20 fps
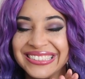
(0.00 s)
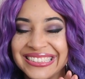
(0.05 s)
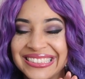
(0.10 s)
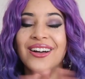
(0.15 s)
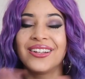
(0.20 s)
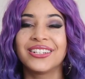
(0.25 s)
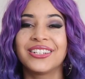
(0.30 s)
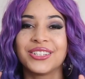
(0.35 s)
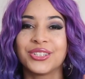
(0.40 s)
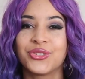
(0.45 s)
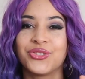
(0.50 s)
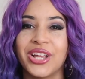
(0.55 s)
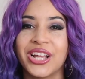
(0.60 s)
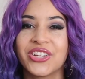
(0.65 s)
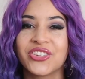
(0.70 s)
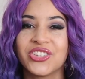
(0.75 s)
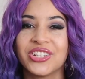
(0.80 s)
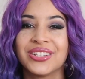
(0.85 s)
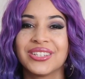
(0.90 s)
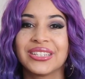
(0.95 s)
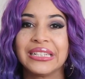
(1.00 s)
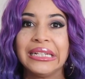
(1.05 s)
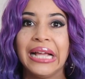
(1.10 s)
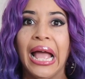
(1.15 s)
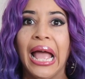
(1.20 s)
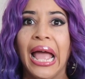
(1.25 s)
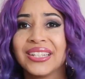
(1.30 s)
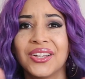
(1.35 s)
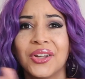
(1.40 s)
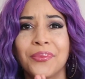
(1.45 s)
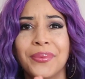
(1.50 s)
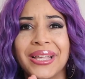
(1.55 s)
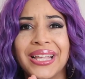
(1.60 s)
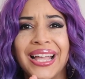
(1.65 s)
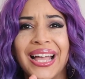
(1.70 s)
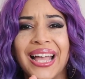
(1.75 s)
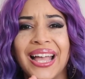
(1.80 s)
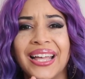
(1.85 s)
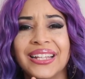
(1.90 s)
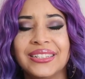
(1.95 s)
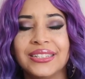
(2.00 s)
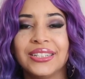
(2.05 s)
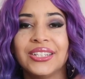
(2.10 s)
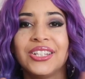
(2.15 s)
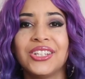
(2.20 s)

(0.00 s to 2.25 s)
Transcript: All distractions. Oh my god.